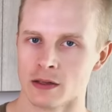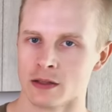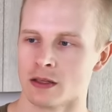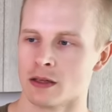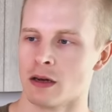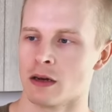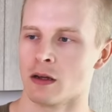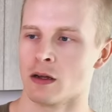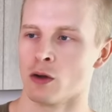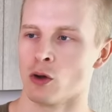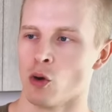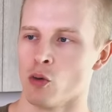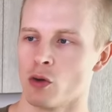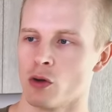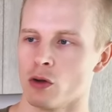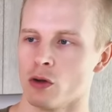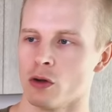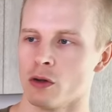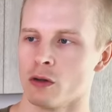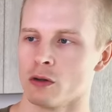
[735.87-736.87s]
It's a, uh, like a
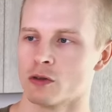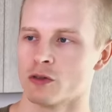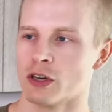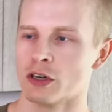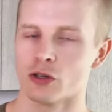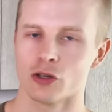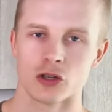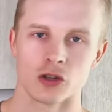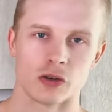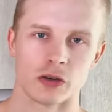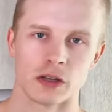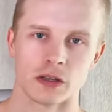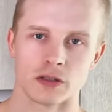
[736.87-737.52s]
local traditional